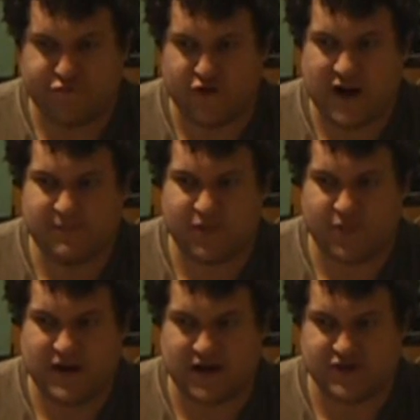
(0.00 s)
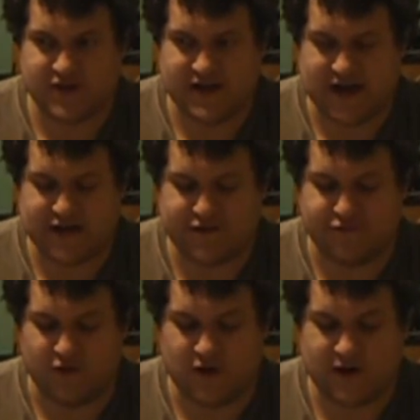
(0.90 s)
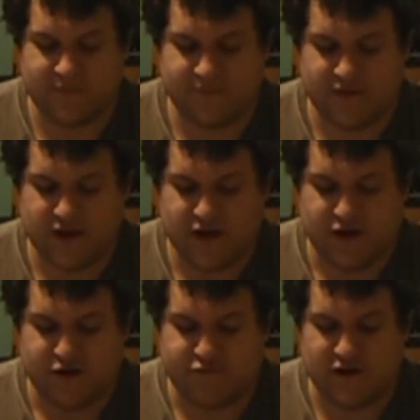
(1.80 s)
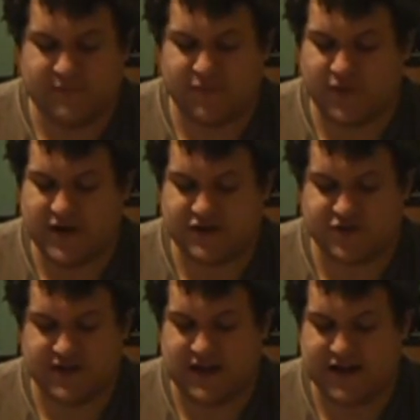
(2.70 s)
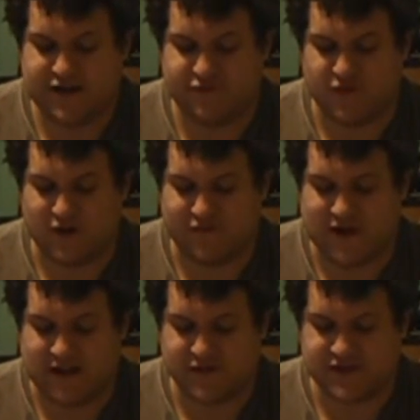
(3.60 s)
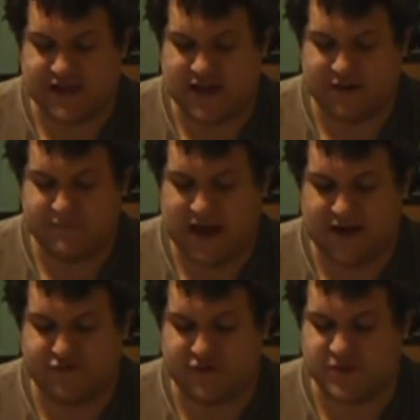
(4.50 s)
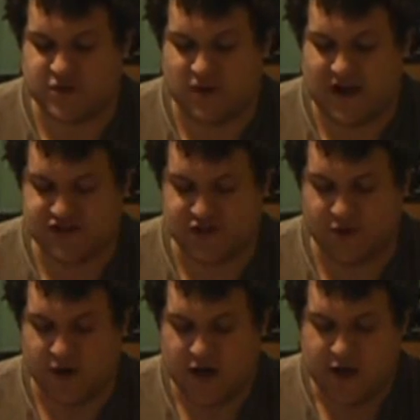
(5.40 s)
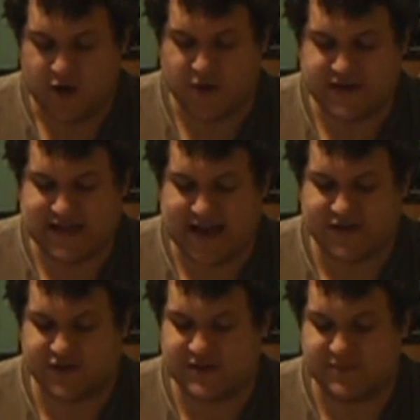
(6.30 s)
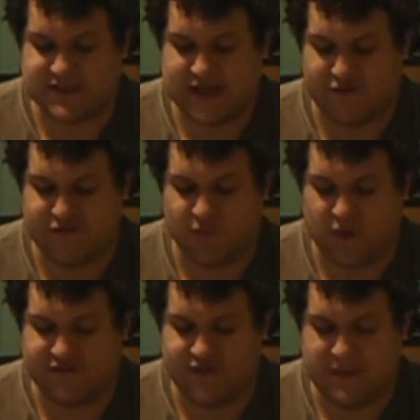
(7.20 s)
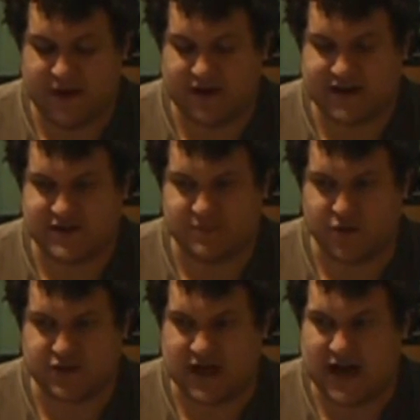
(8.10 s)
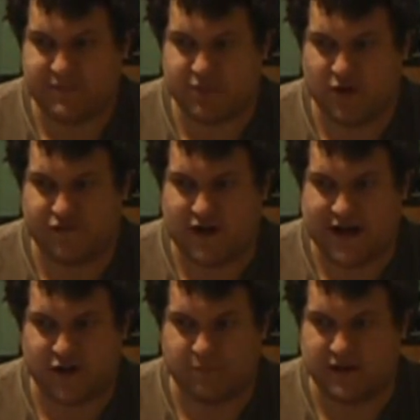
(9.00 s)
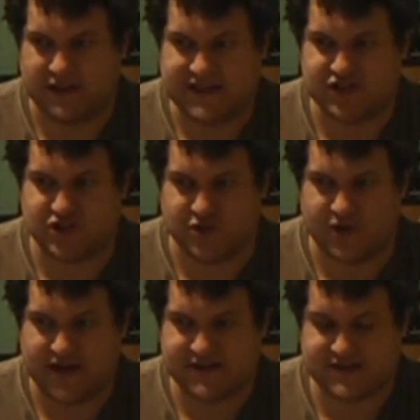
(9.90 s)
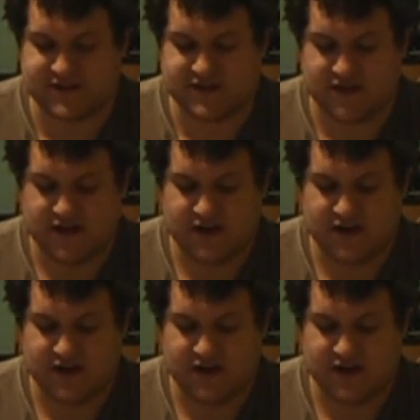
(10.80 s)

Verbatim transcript: Frame 394. Frame 394 follows a young man from Toronto who entangles himself in one of America's most high-profile police shootings.